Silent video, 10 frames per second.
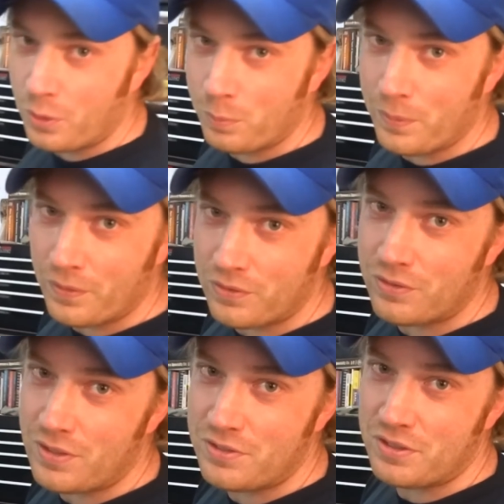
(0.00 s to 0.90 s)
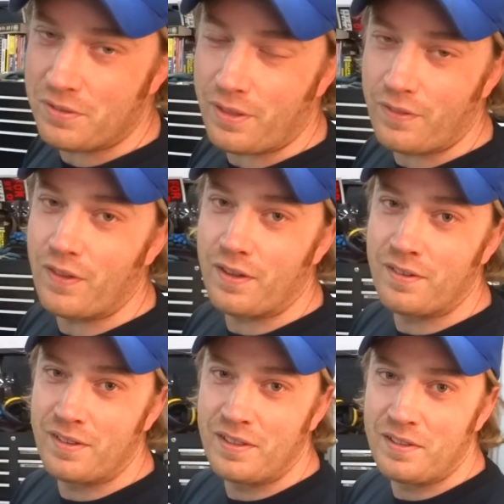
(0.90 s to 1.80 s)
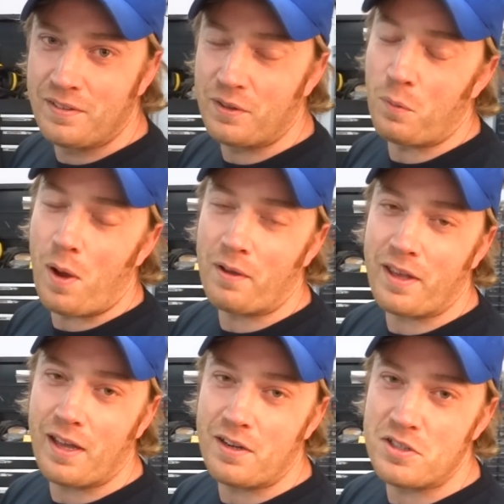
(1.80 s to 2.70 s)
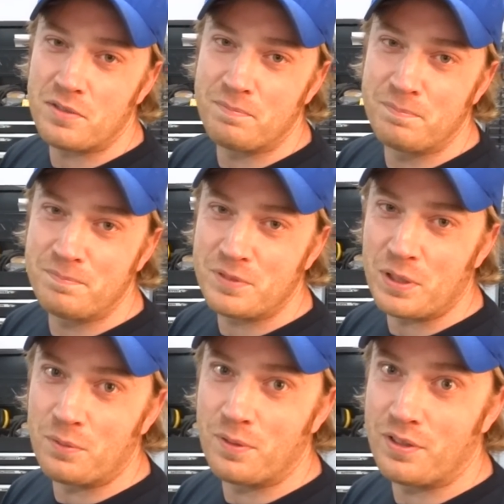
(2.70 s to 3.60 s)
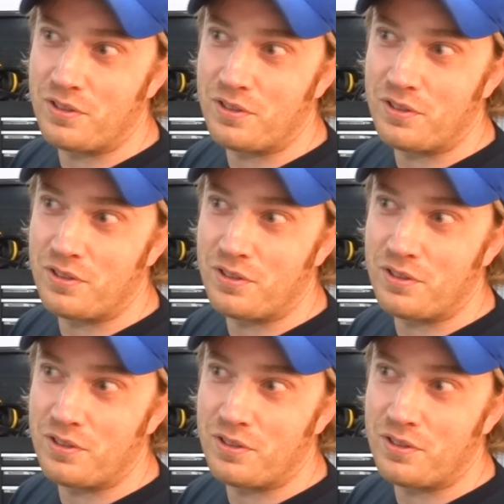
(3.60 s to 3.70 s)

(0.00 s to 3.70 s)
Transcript: hoping this is easier than the than the Wildcat engine. So let's